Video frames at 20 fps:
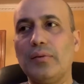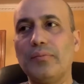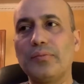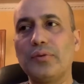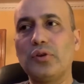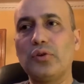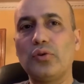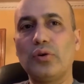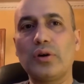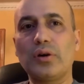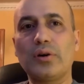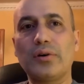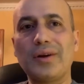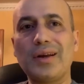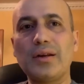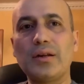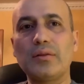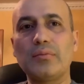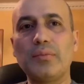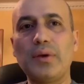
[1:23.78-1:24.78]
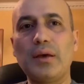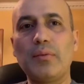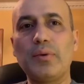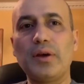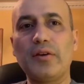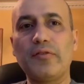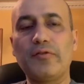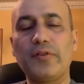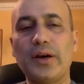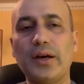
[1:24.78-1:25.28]
Your credit may be
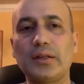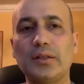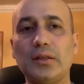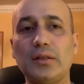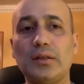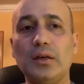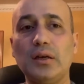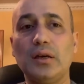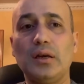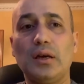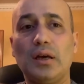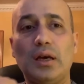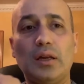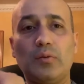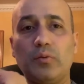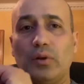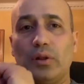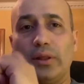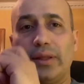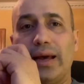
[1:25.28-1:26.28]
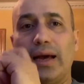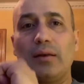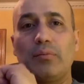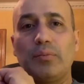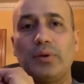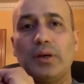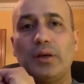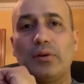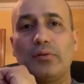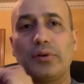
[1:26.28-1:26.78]
affected. It will not
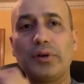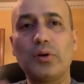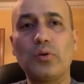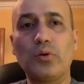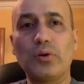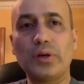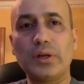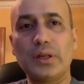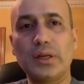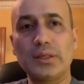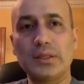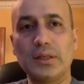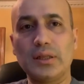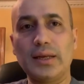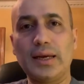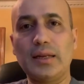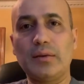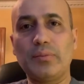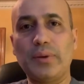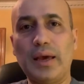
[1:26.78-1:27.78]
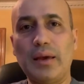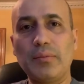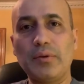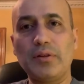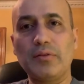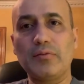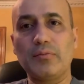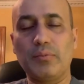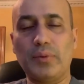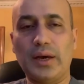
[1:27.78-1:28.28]
be recorded as a late
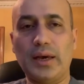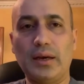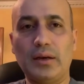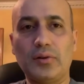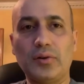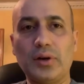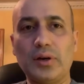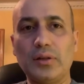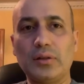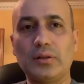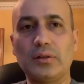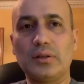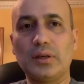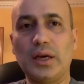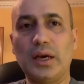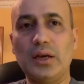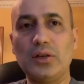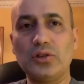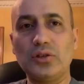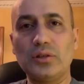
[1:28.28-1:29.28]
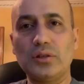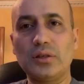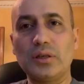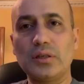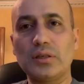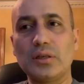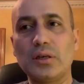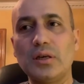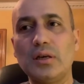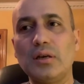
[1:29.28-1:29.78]
payment by credit
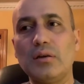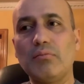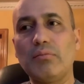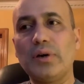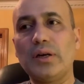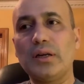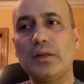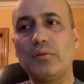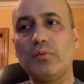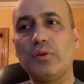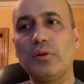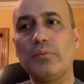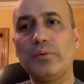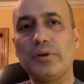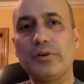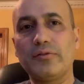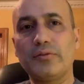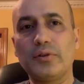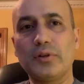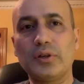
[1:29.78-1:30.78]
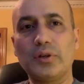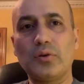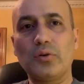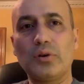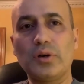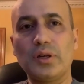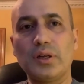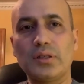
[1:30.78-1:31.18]
agencies, but it will be recorded